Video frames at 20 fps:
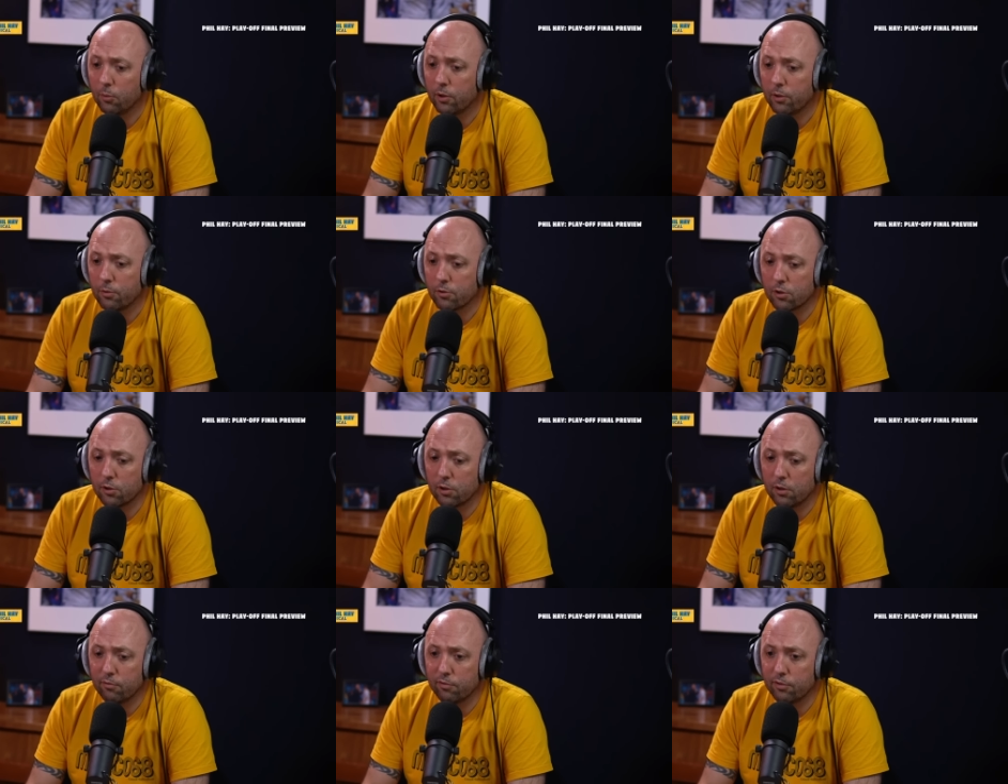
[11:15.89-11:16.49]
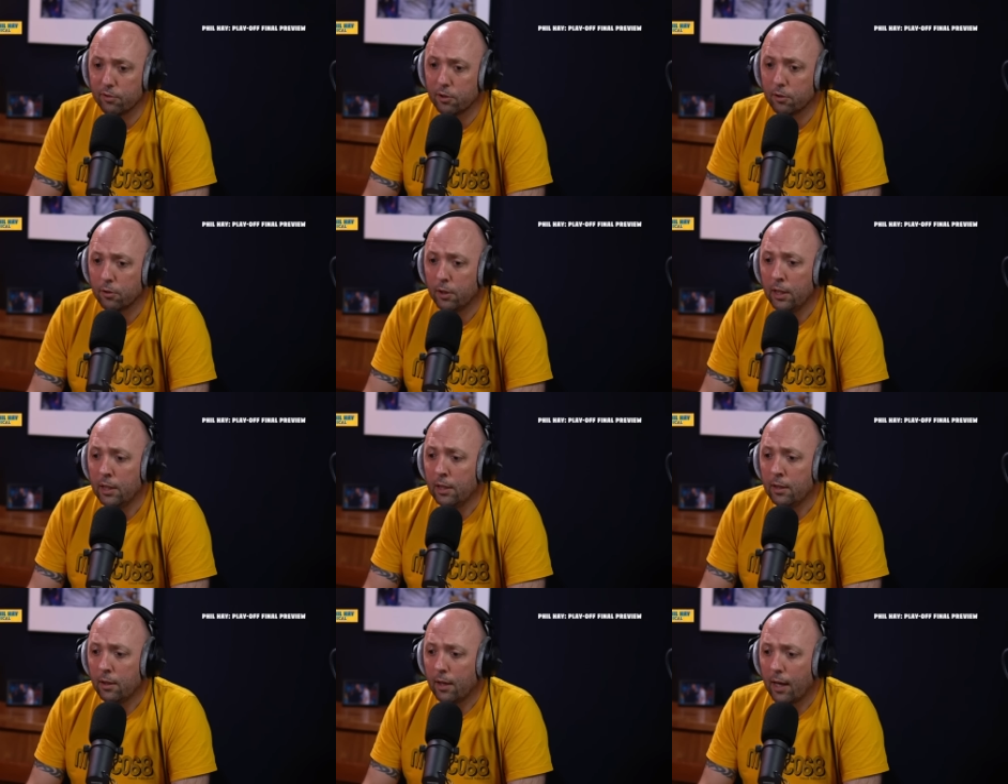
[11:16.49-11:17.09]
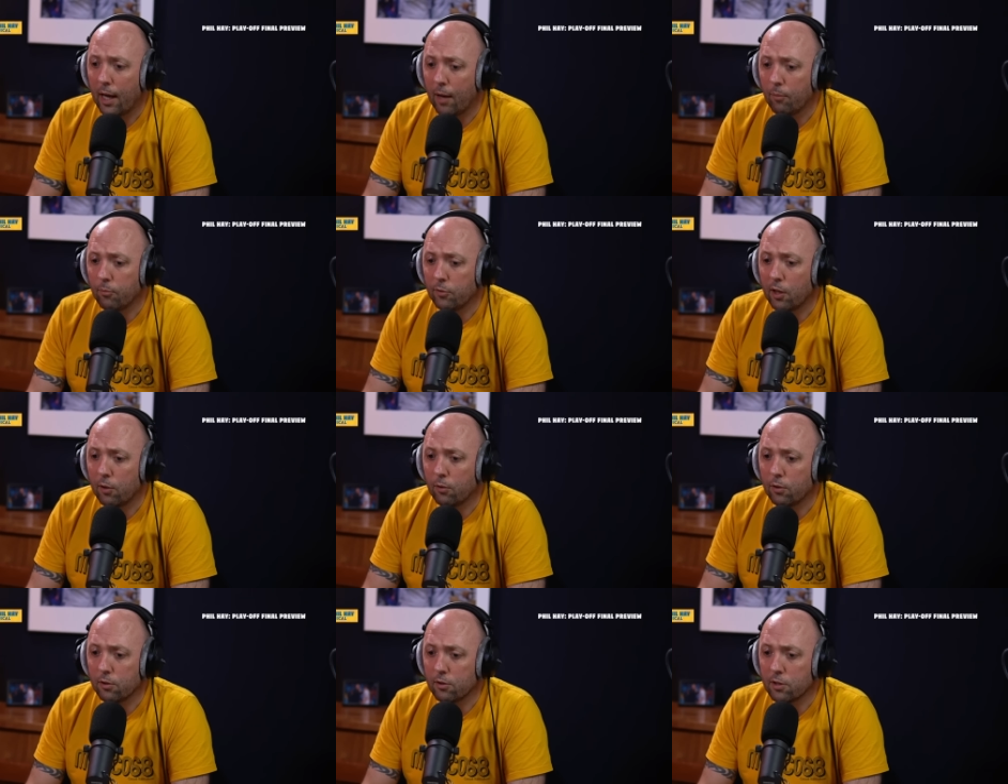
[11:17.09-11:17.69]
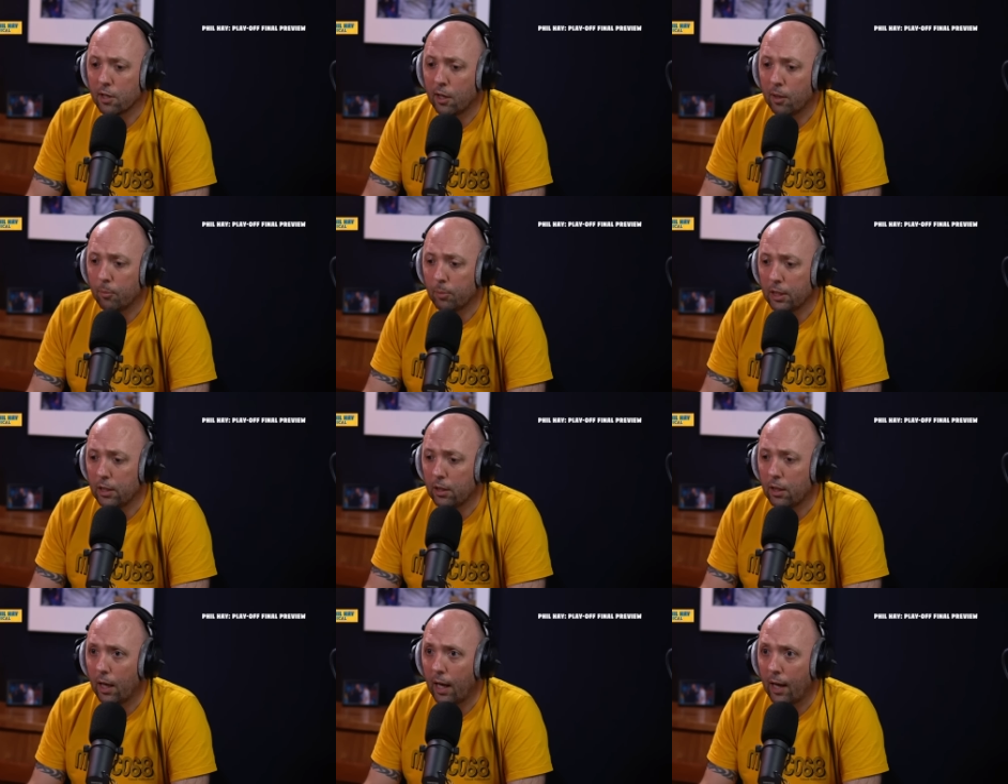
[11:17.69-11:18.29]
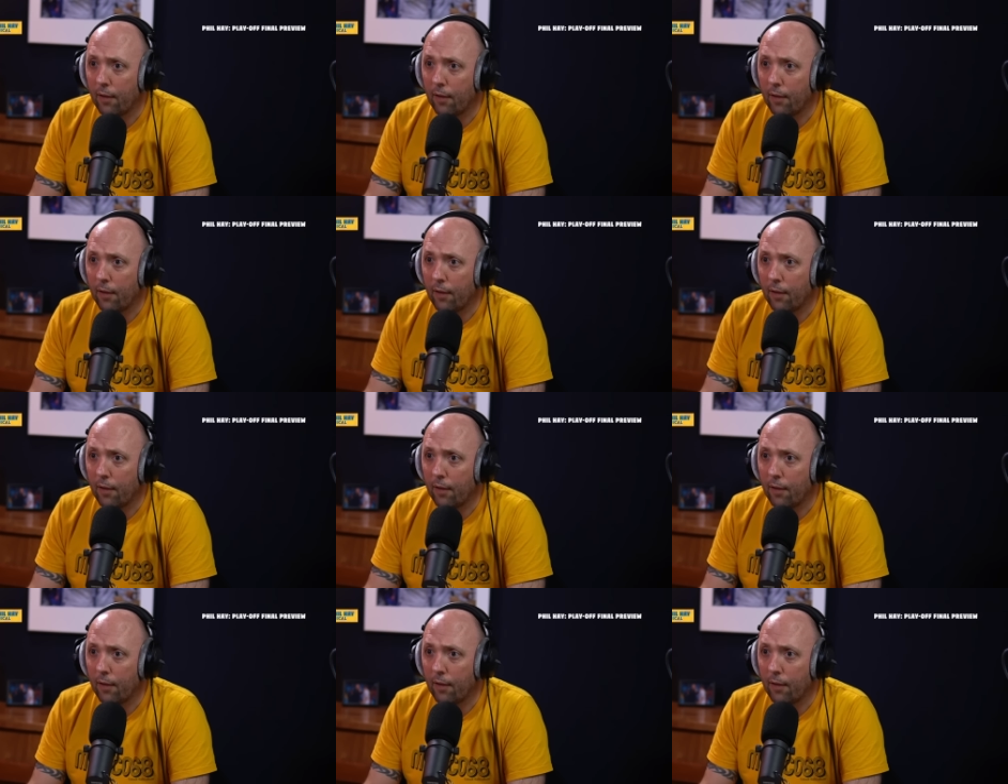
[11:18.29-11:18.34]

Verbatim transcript: what he was looking for um, down at Derby.